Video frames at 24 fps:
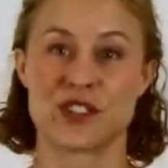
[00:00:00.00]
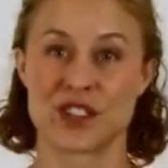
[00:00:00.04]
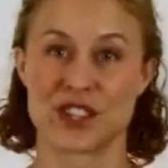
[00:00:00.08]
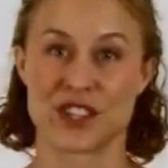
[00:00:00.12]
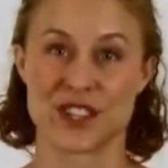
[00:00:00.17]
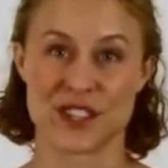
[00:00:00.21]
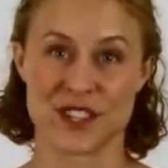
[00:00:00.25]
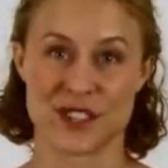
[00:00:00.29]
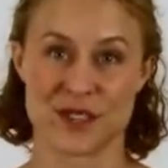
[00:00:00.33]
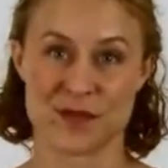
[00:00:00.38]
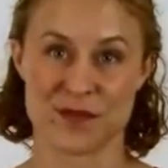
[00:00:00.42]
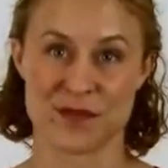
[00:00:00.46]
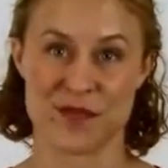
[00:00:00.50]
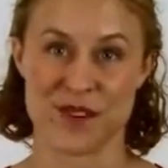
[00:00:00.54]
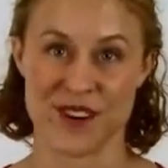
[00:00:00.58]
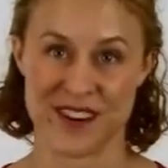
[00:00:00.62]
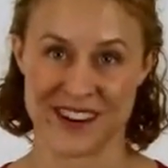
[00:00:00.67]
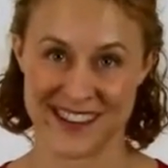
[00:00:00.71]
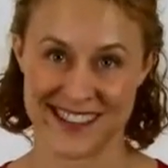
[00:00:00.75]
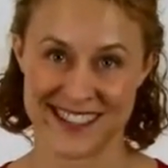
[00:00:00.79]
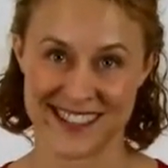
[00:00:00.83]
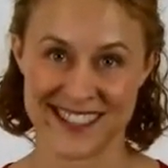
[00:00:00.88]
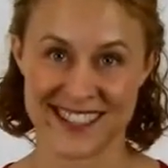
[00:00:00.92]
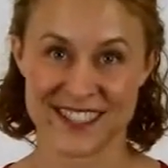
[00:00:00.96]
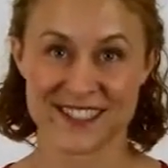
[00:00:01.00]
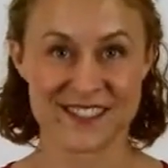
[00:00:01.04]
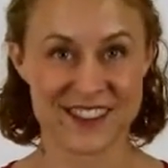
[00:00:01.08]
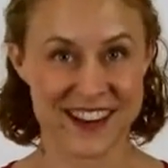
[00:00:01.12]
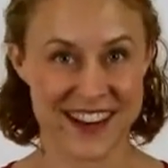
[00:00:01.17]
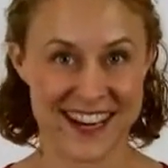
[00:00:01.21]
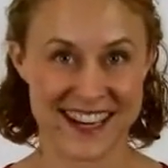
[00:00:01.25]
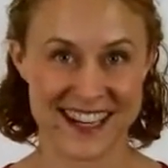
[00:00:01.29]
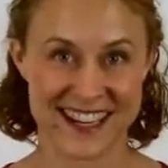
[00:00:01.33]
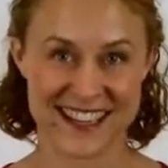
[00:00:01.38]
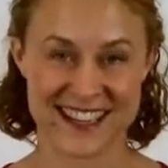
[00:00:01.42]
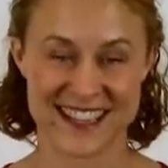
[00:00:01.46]
just as important,
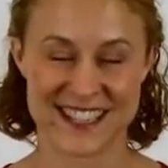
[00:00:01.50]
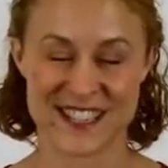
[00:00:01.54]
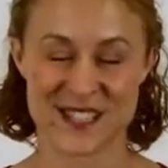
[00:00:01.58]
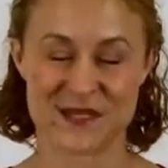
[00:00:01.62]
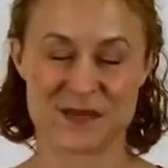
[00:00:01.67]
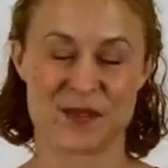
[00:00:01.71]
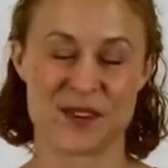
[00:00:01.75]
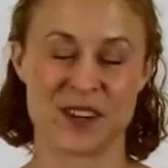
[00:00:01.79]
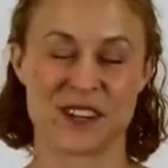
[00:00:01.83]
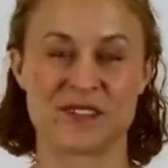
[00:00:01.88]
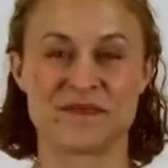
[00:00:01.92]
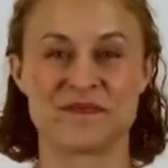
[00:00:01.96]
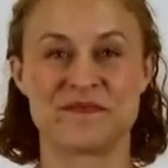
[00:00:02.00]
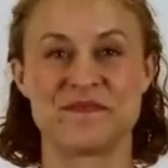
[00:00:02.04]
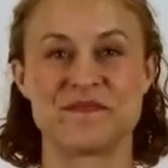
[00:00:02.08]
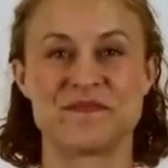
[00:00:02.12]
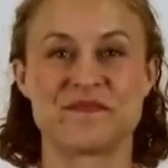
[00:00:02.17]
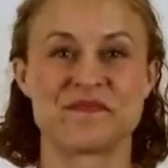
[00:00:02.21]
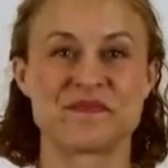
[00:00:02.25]
right, in this sport.